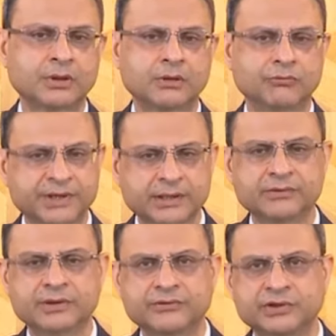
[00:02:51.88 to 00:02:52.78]
We in
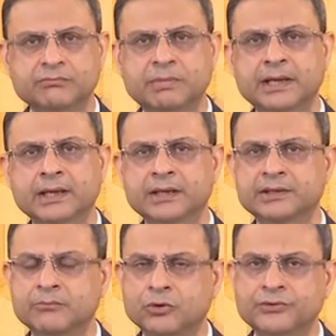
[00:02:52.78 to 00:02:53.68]
the Reserve Bank and the
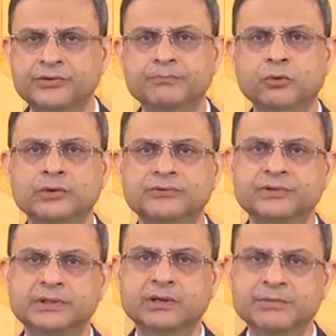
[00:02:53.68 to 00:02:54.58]
Monetary
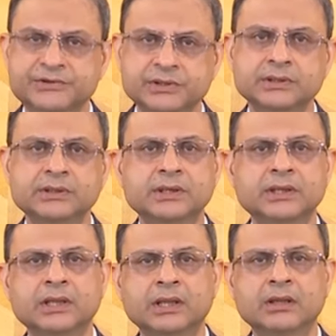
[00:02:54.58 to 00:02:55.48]
Policy Committee
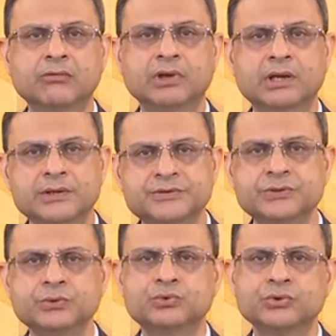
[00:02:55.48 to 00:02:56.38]
will
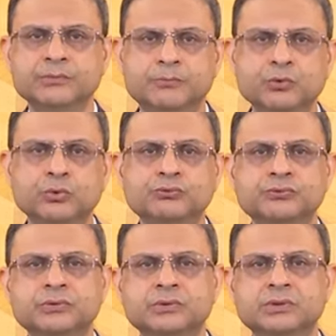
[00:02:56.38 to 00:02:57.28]
continue to improve
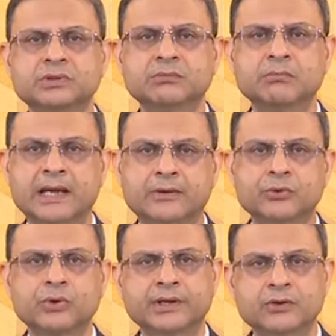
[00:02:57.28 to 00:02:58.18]
the
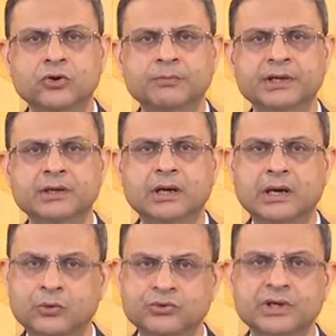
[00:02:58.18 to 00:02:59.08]
macroeconomic
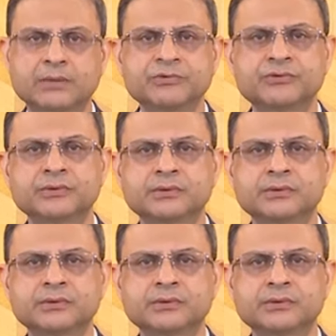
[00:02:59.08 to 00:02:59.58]
outcomes